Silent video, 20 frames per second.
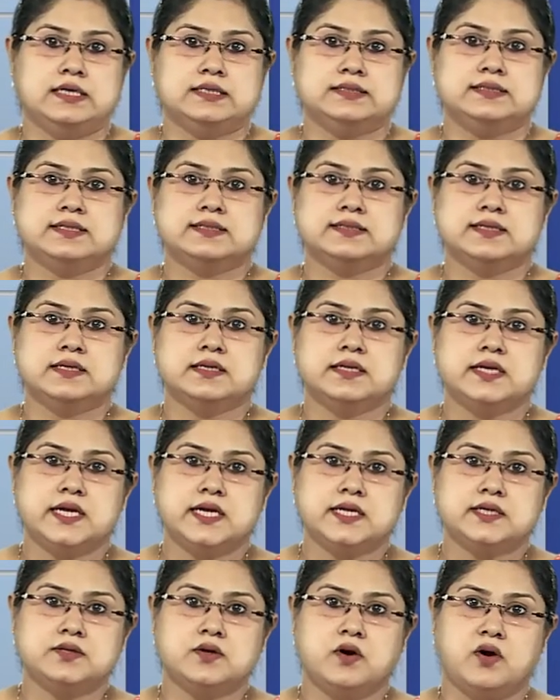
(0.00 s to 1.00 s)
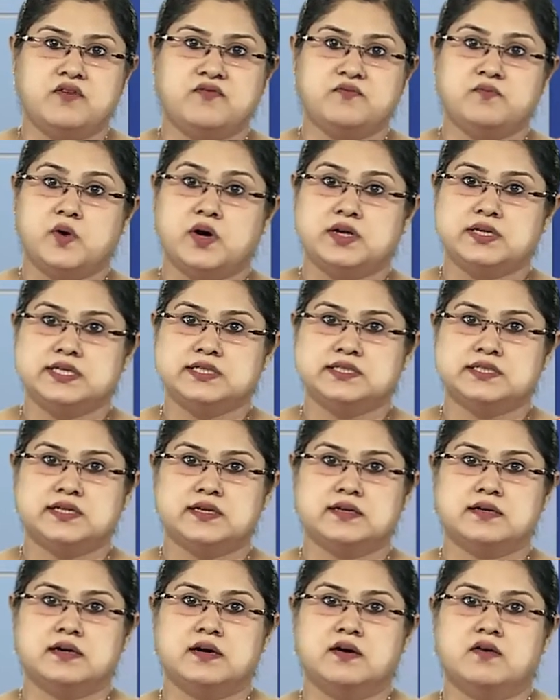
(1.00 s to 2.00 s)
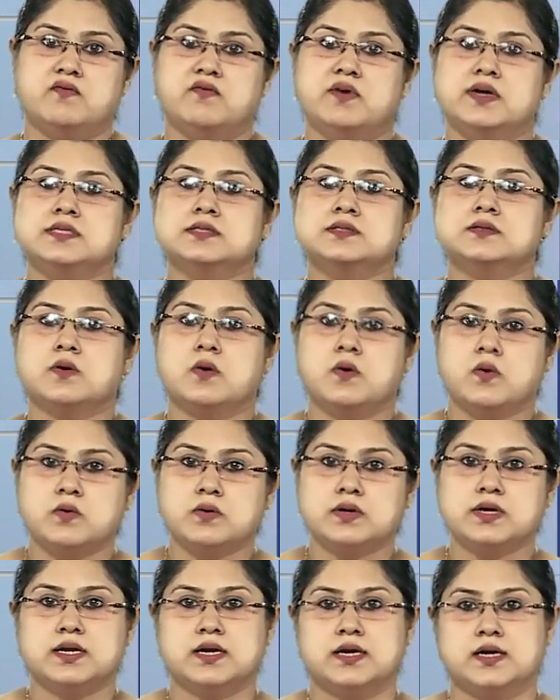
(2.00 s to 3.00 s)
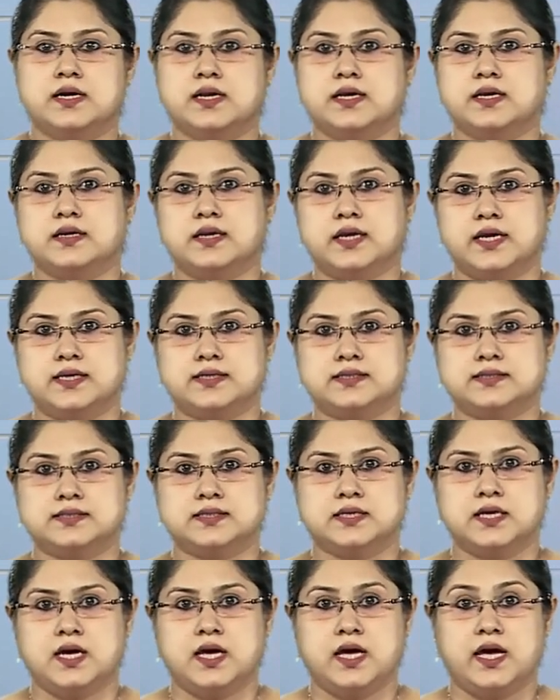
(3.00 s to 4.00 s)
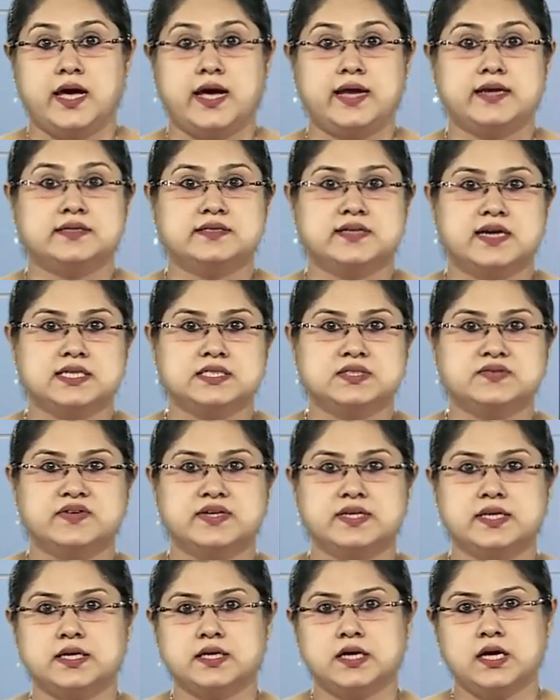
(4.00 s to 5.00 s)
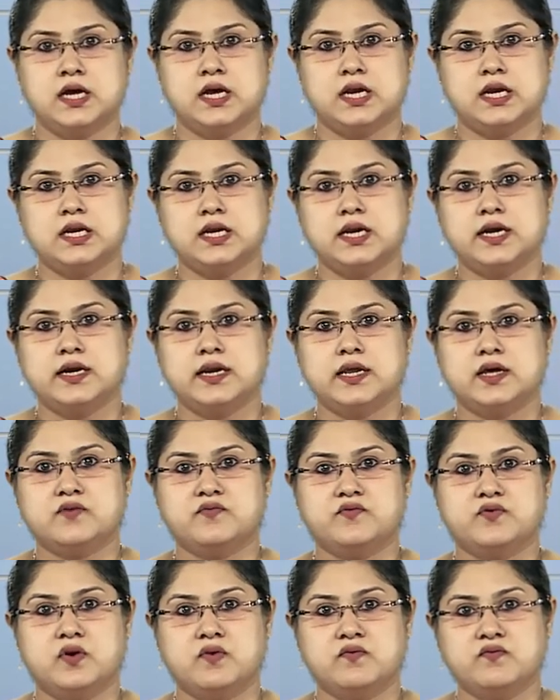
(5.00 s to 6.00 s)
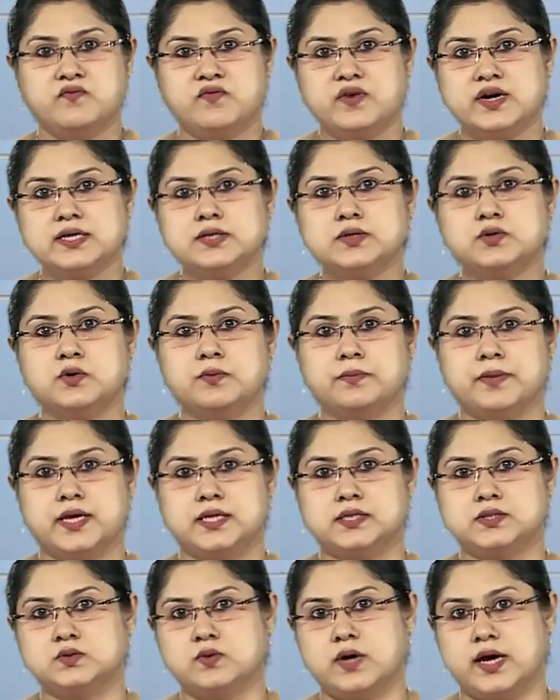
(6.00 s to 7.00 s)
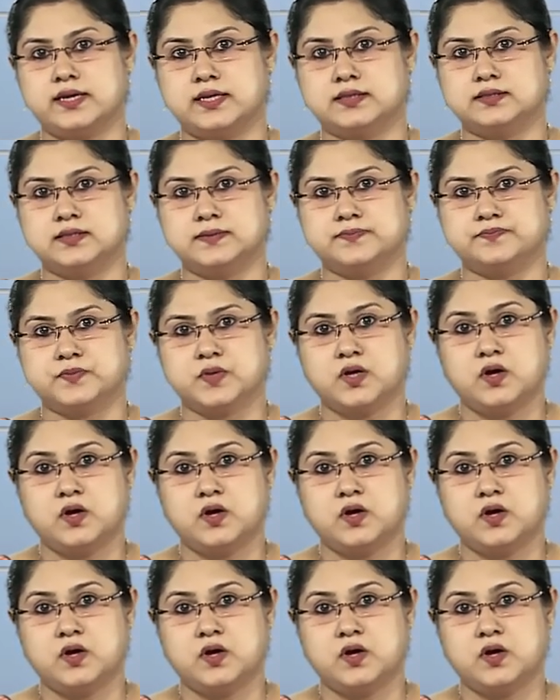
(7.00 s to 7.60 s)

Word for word: There is a need of monitoring one's own learning needs and transferring learning from one domain to another.